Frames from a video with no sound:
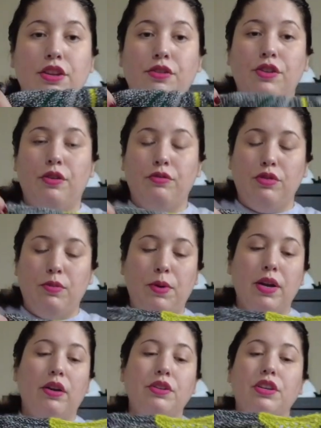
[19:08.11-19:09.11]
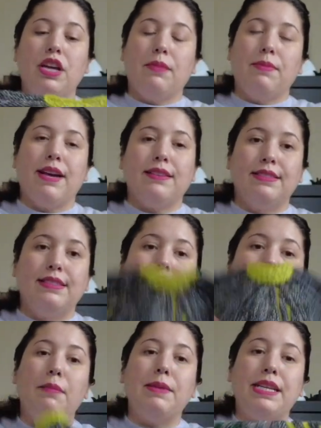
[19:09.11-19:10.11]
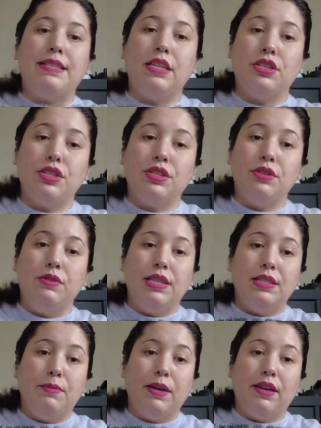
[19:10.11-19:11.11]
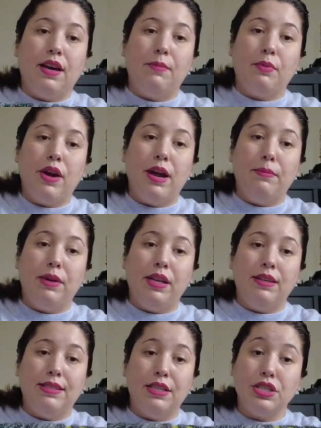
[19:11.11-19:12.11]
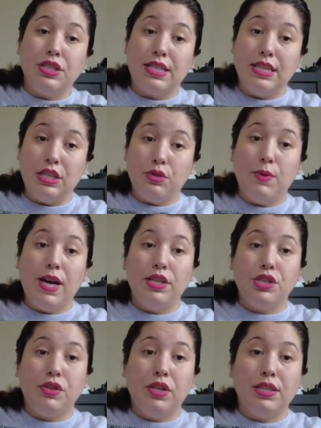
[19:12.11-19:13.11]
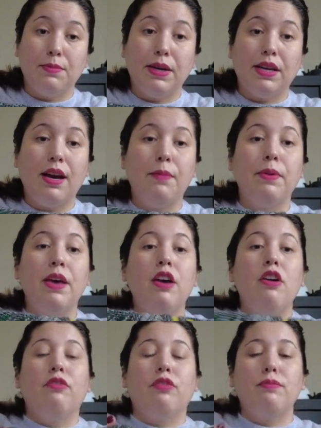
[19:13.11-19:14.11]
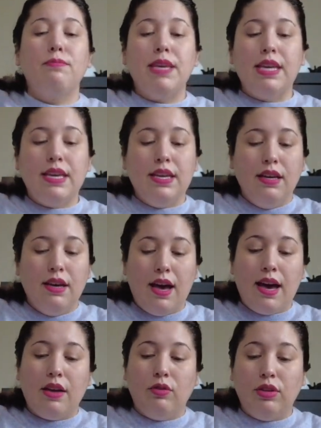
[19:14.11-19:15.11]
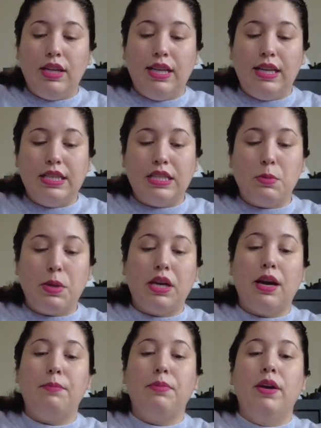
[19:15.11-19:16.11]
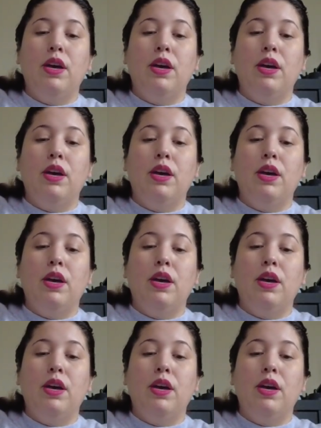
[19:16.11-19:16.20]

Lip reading: you put it on your dark bag, see how many stitches you need to pick up, or how many stitches in each wedge you need to pick up. For me, I only needed to pick up